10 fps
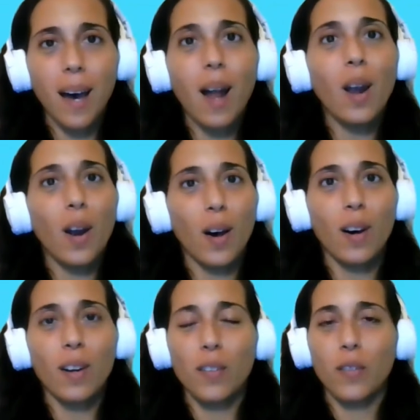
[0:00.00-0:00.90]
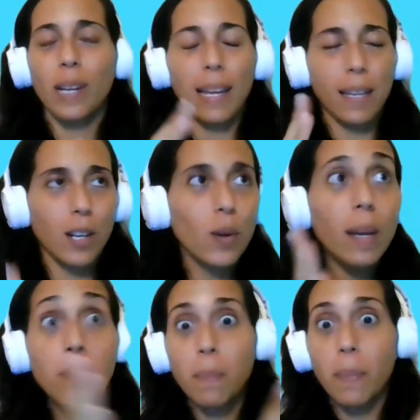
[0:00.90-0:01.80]
a lot of like
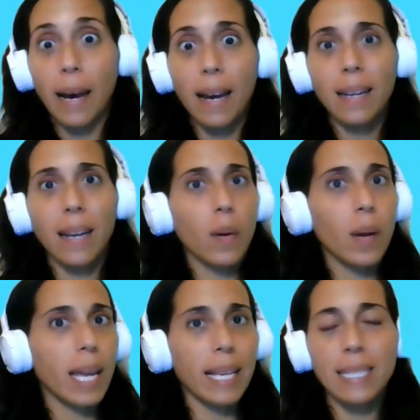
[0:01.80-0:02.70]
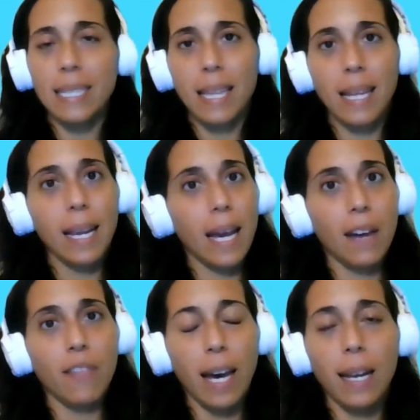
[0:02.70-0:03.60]
looking back now, I can see that I
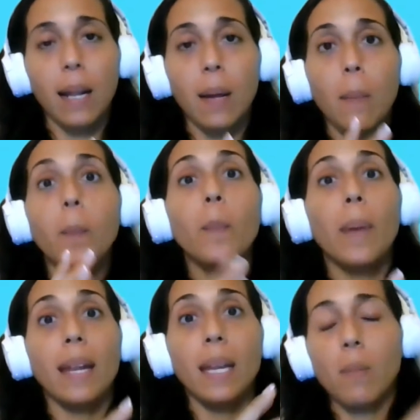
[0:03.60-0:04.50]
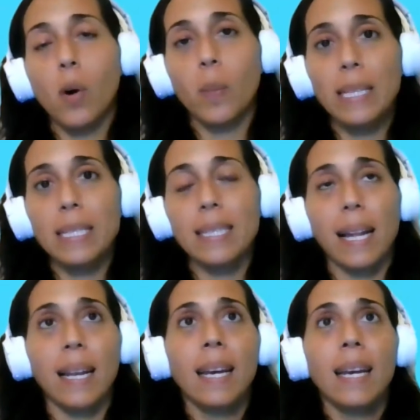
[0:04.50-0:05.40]
have had many moments
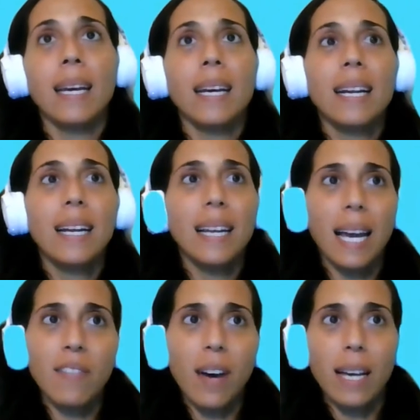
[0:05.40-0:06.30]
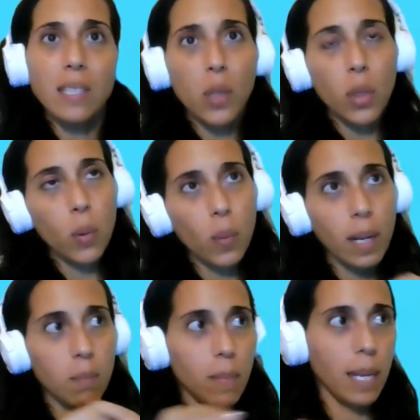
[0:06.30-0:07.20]
that life has thrown
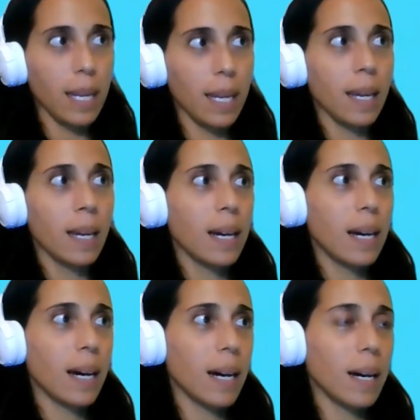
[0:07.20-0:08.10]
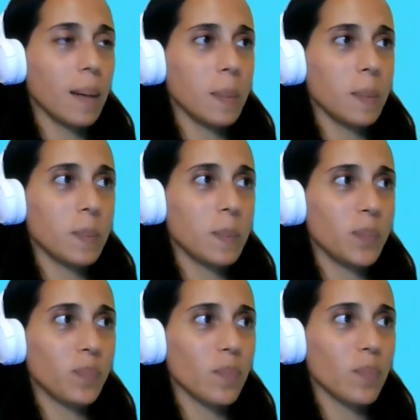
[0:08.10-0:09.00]
at me to